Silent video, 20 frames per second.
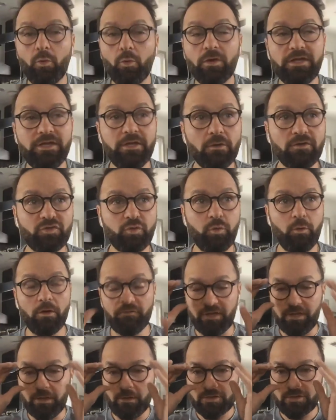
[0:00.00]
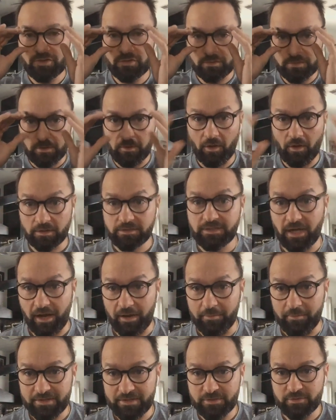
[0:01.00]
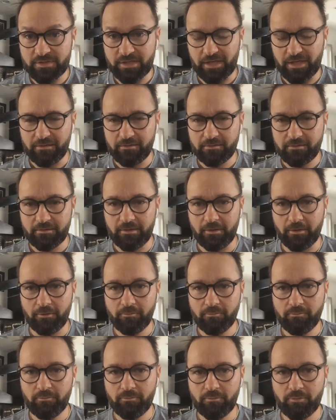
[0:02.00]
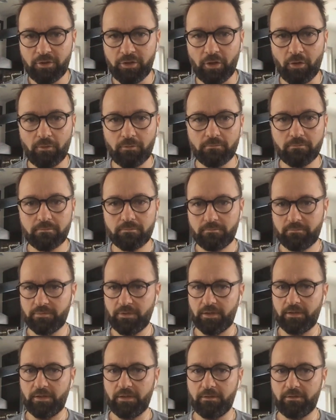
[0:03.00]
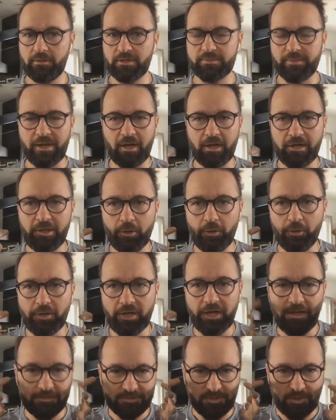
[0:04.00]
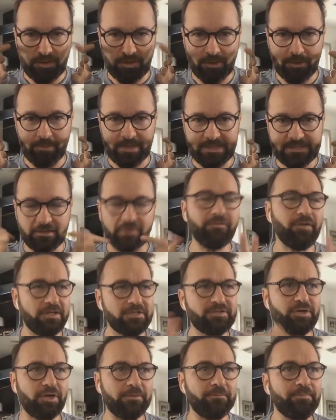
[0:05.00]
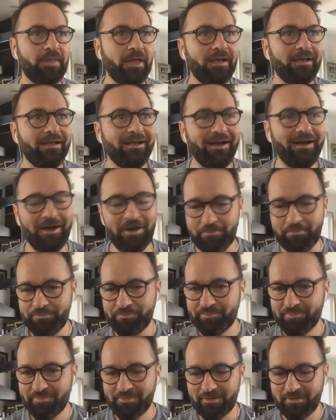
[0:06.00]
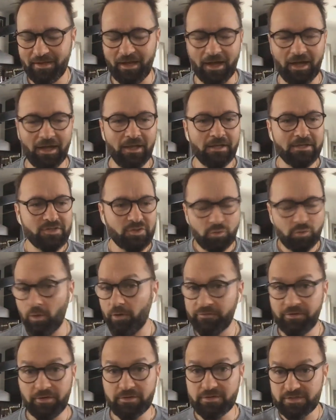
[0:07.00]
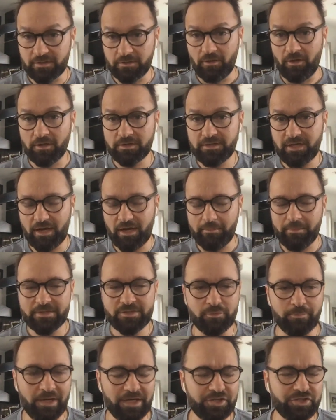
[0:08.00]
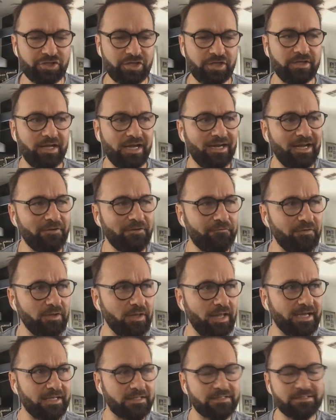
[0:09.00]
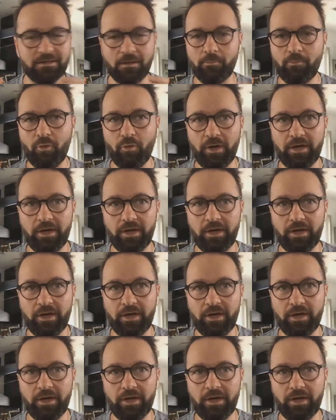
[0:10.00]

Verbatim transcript: know, 12 years is a long time, as you said. You know, you don't. Is my audio okay? sorry, I heard yeah. myself. Yeah, yeah, yeah. Okay, Um, yeah. So 12 years is a long time, as you mentioned, and I feel like at some point,